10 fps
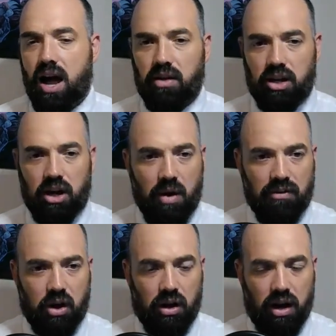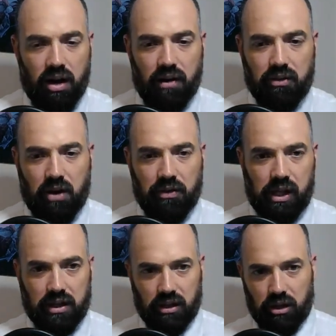I've
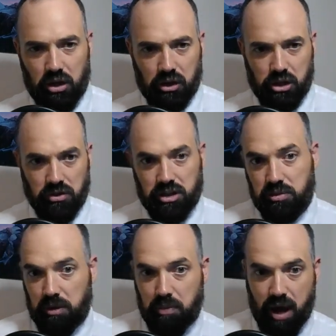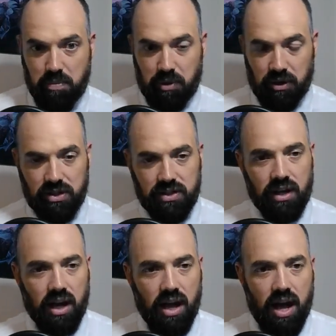collected a lot of the Joseph Smith
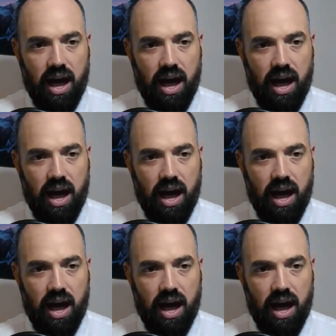papers,